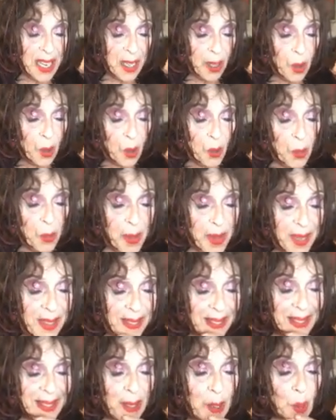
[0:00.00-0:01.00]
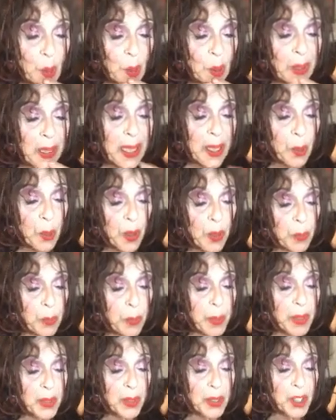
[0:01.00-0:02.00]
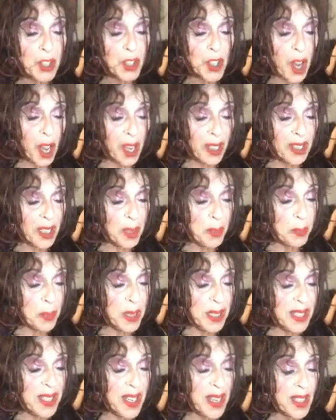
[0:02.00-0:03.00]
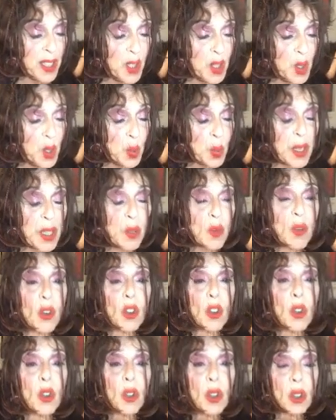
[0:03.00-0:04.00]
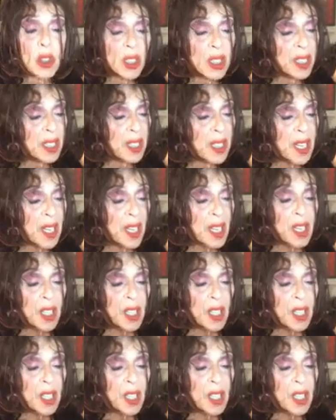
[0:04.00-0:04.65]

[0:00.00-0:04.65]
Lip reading: and homemade cannoli with bitter chocolate bits and a sweet ricotta